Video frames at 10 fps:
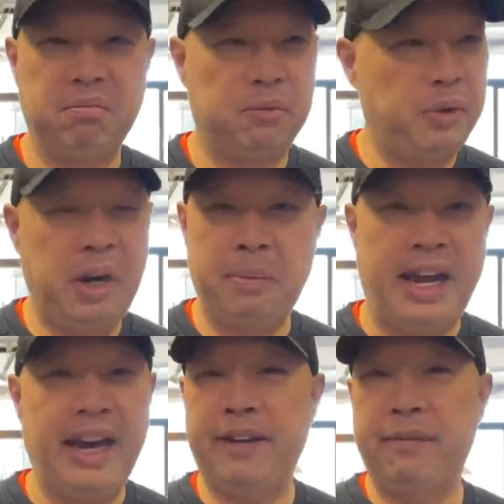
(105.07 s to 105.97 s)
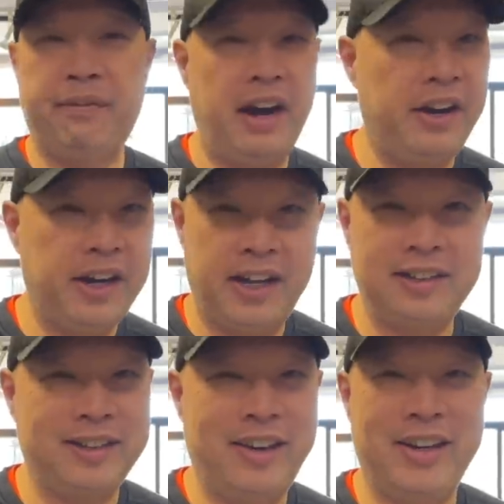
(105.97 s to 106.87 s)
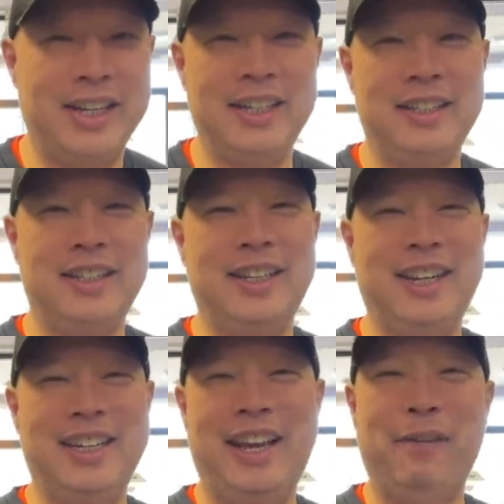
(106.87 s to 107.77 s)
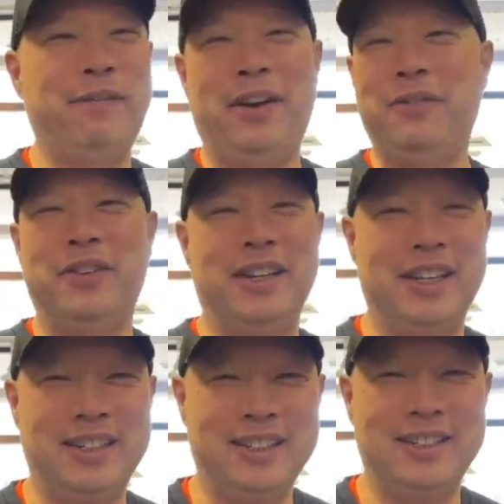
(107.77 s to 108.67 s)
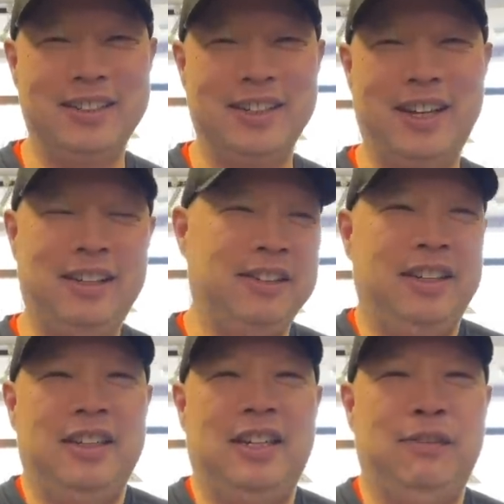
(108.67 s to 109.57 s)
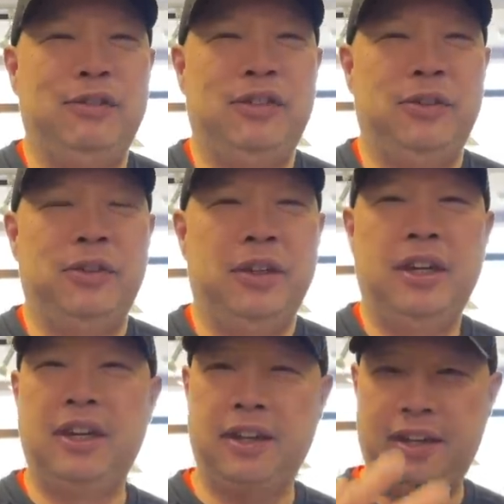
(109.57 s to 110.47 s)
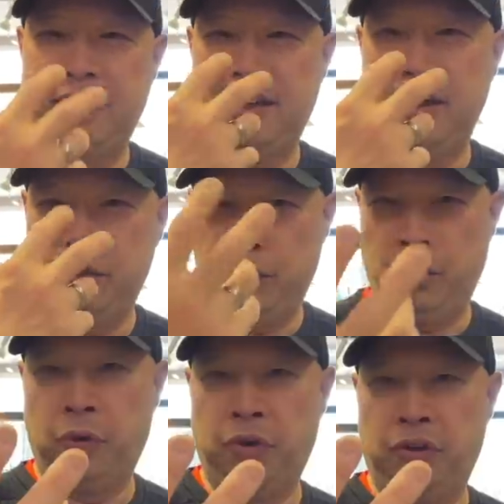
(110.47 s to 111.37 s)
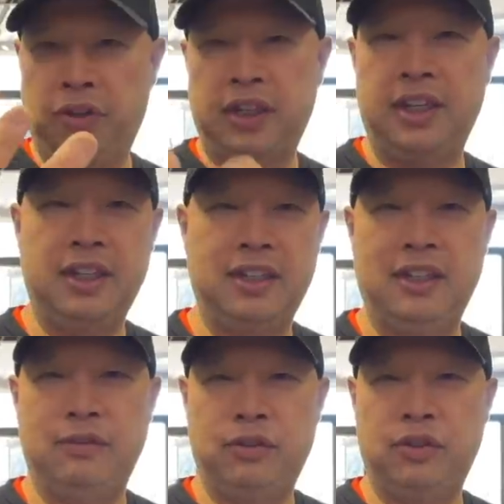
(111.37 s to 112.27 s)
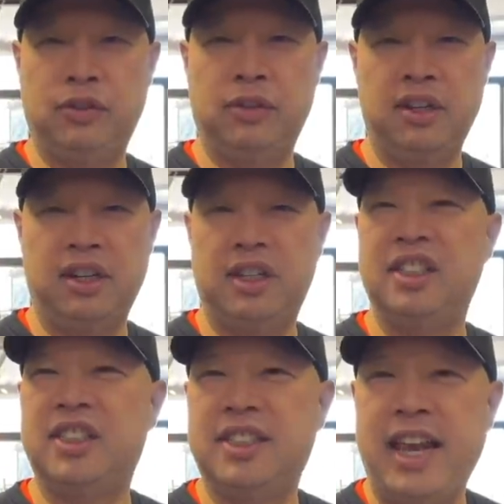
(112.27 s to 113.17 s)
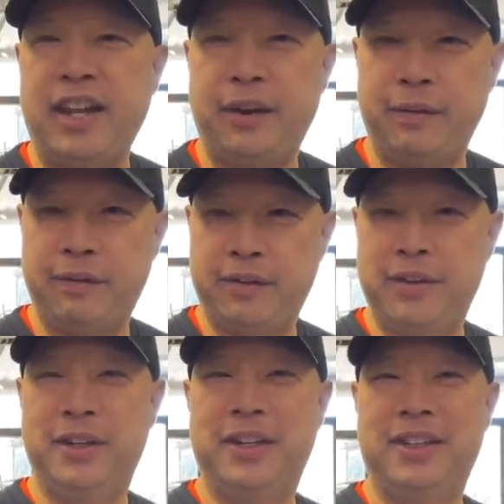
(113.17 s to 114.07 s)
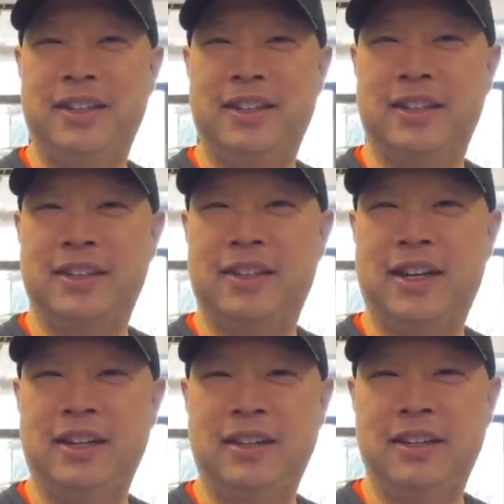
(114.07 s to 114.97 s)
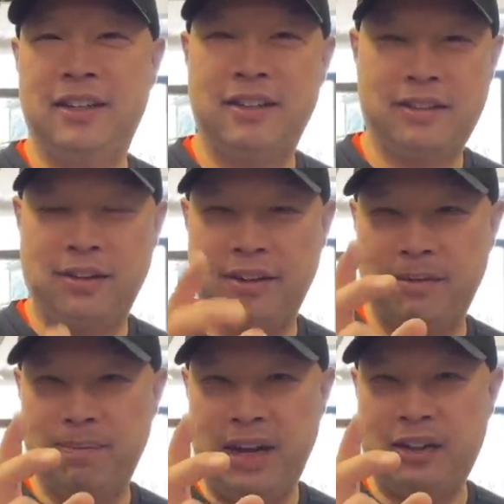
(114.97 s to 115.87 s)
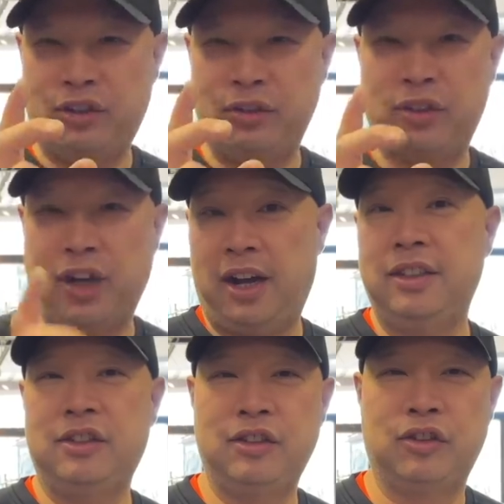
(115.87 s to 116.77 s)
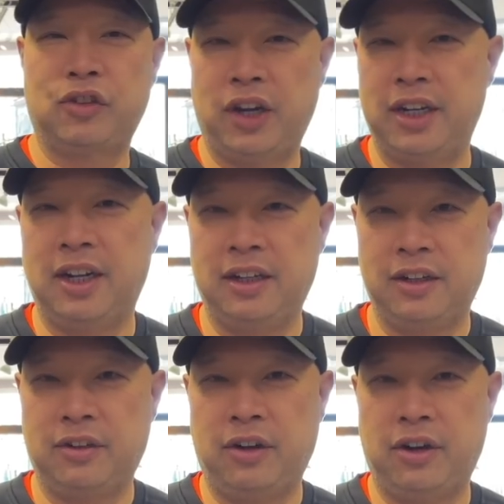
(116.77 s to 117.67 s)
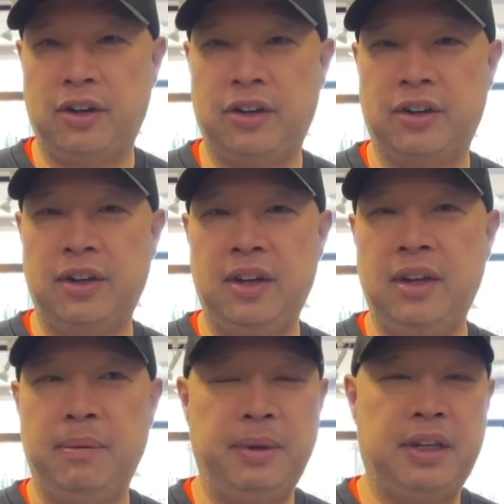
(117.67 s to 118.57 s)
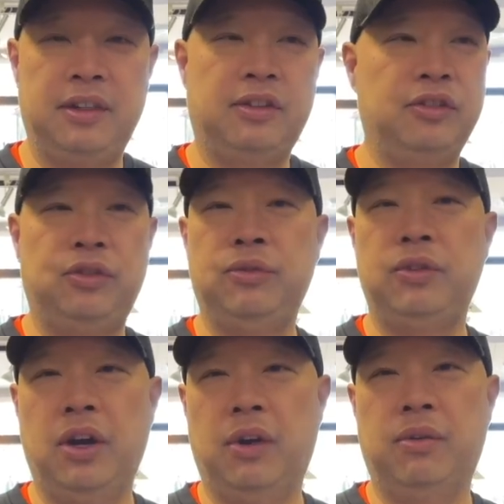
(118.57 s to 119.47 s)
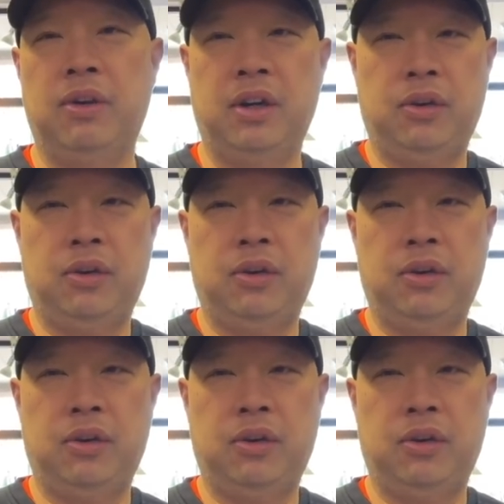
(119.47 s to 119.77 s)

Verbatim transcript: Rear back and fire it at Jerry and have fun with it. Okay? It gives you like a goal, it gives you incentive, right? So it makes you concentrate a little harder. Because as you know, a